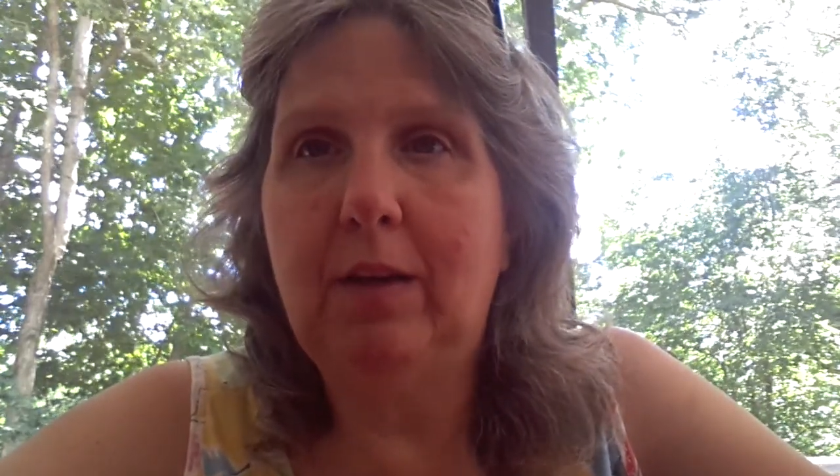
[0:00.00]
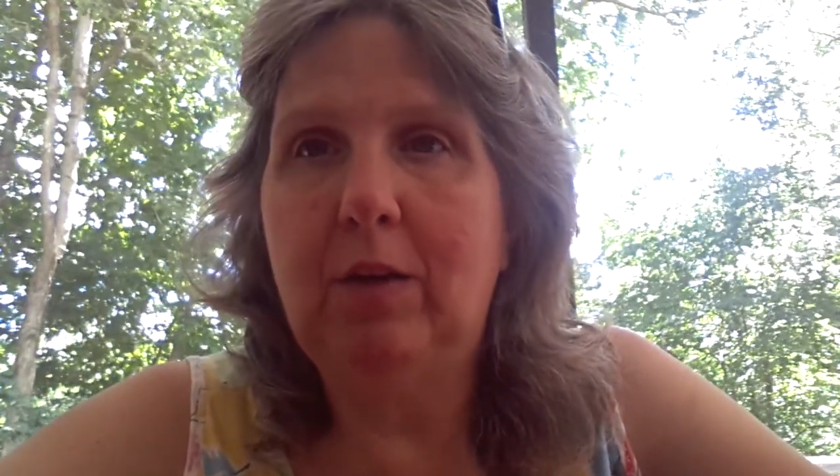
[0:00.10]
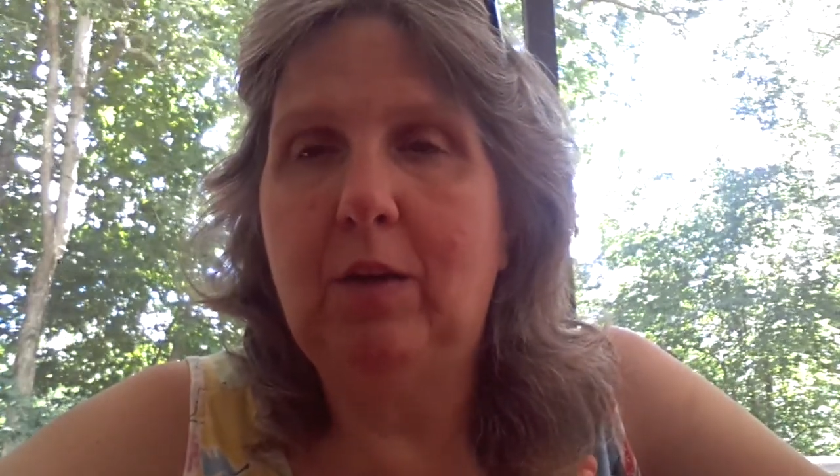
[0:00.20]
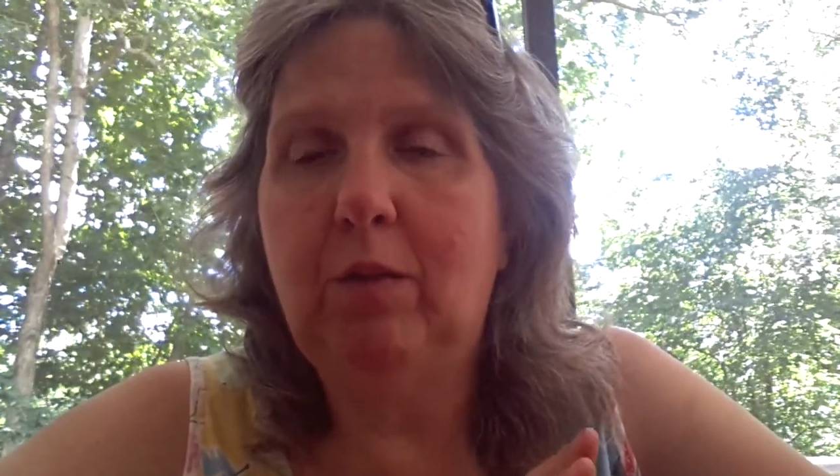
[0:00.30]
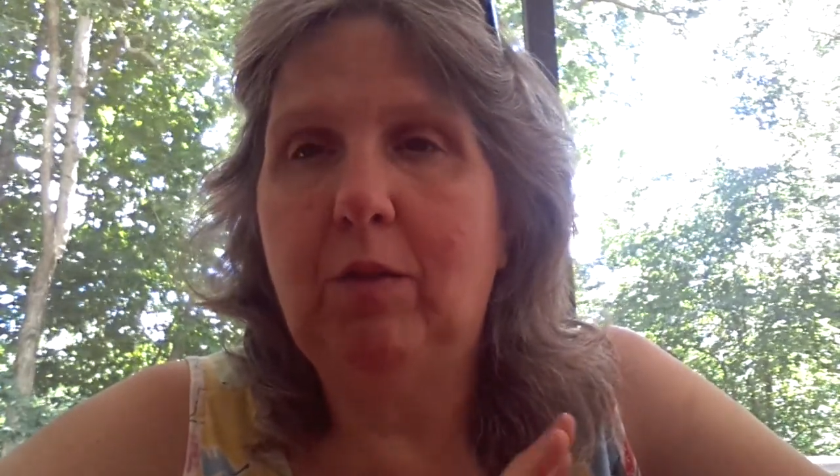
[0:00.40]

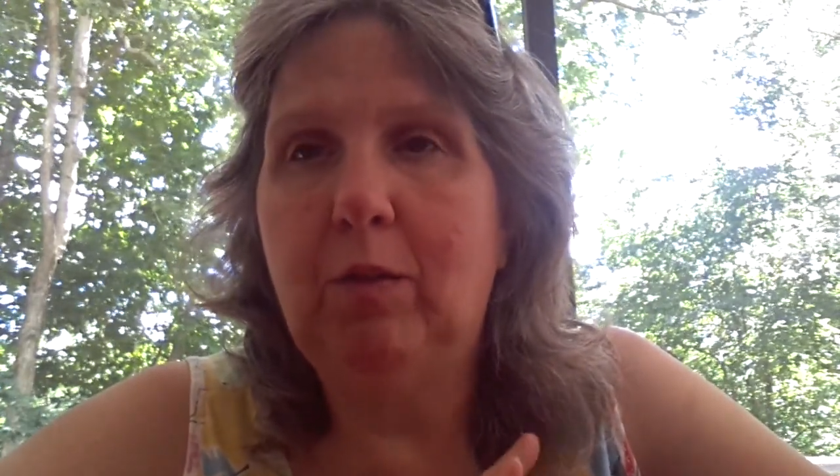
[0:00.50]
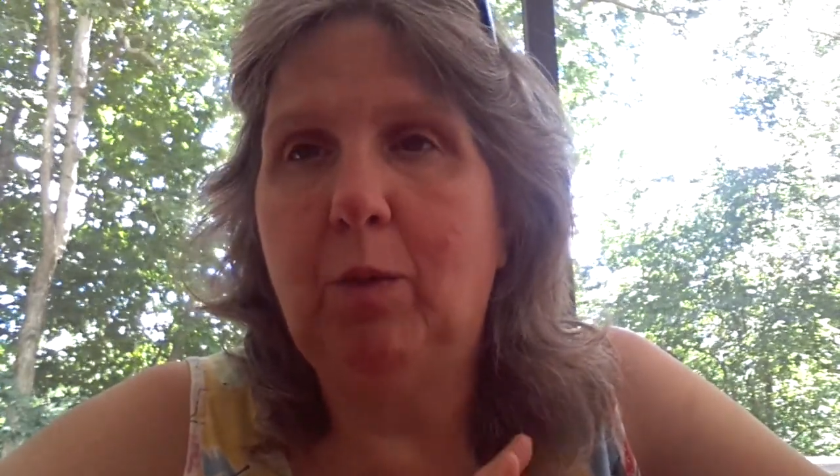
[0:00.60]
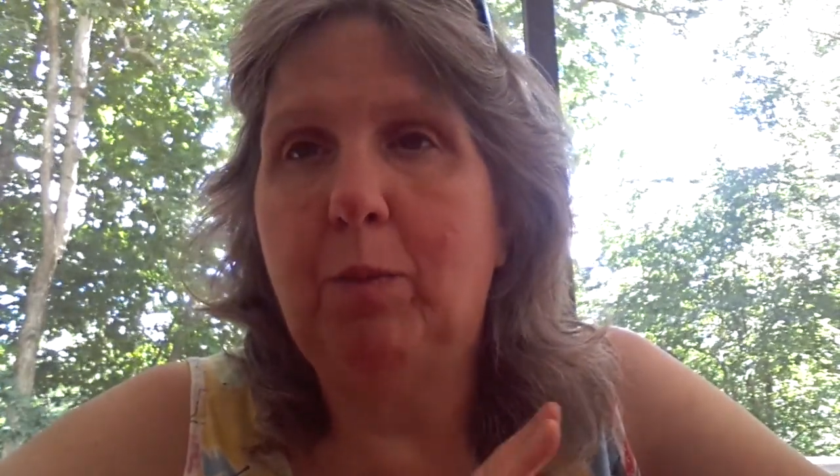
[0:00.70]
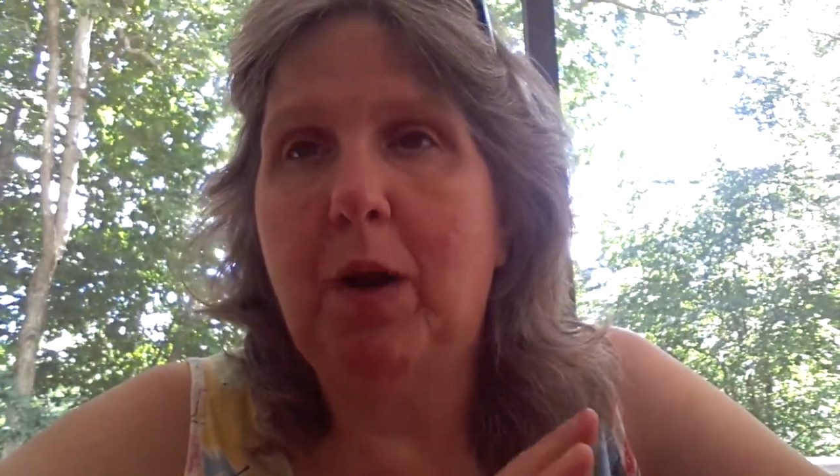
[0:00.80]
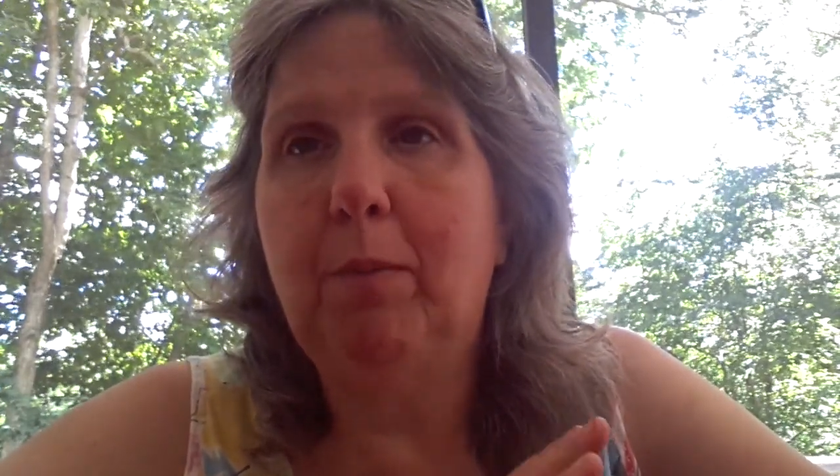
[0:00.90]
you
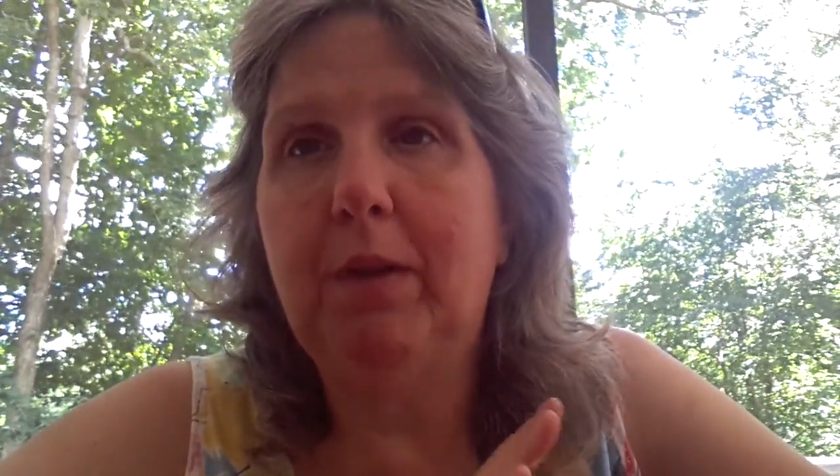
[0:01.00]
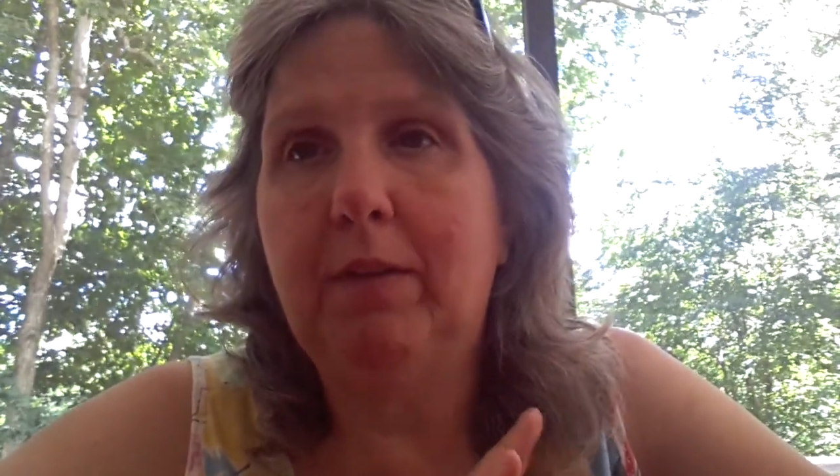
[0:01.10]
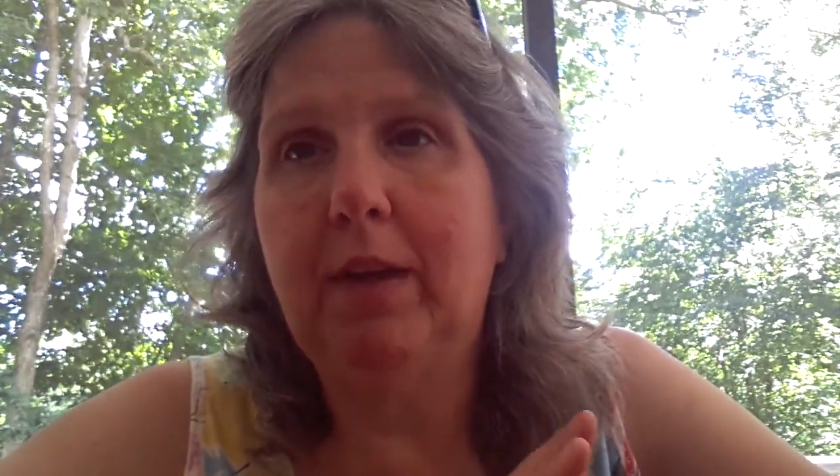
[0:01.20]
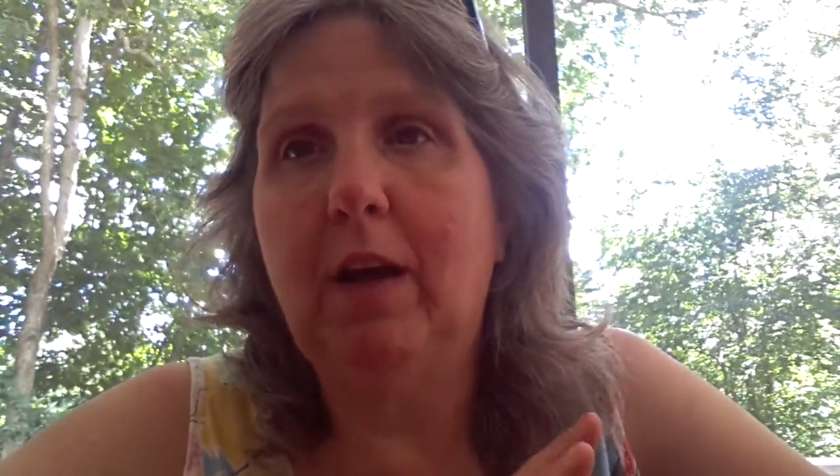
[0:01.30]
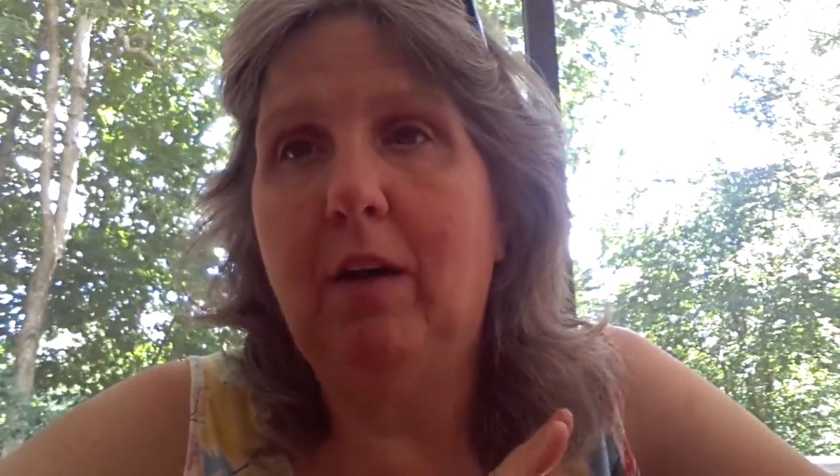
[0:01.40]
will probably see